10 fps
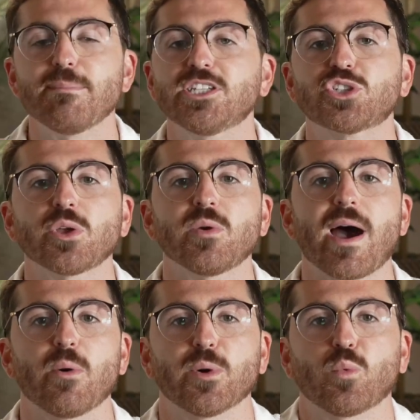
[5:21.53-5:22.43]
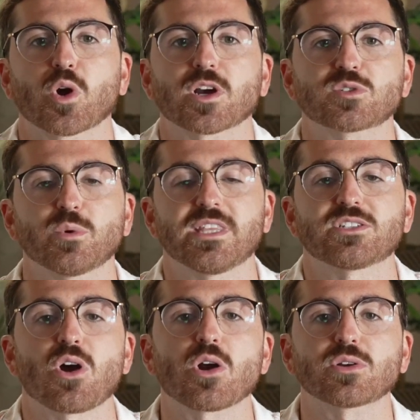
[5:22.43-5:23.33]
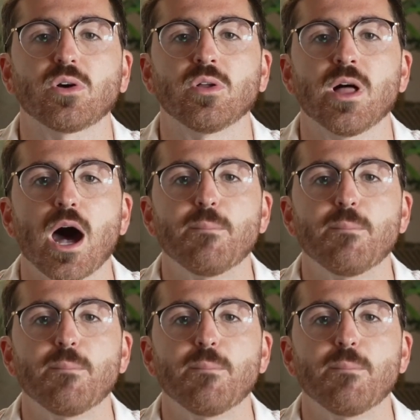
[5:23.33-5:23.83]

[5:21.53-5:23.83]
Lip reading: me show you how it works with this article